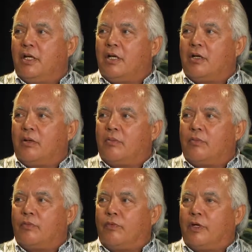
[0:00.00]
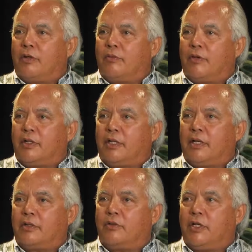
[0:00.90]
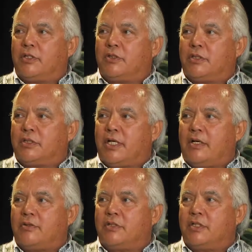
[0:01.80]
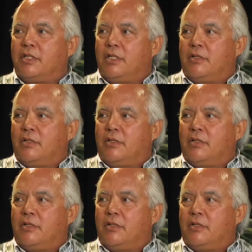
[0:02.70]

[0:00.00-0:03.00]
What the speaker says: where that credential is housed,